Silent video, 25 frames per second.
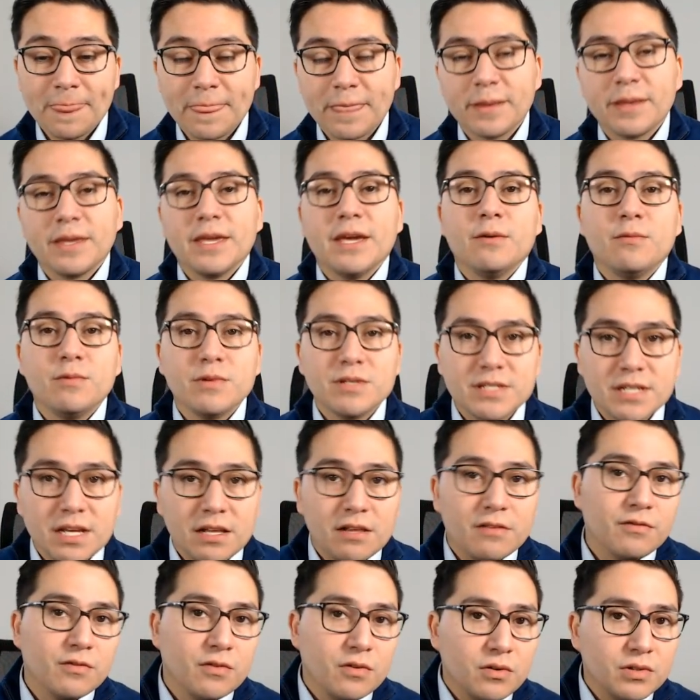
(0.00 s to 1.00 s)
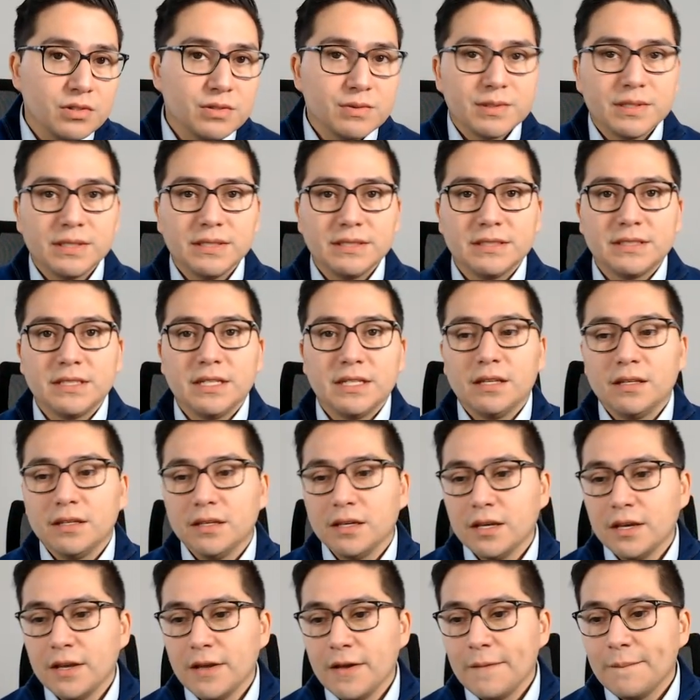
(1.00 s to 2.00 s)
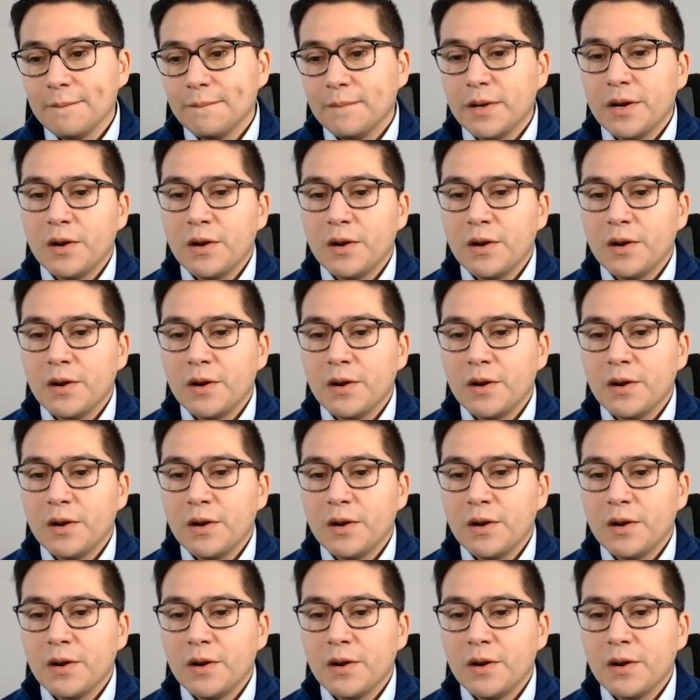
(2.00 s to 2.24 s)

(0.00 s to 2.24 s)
Can we sell? Of course we can sell, but I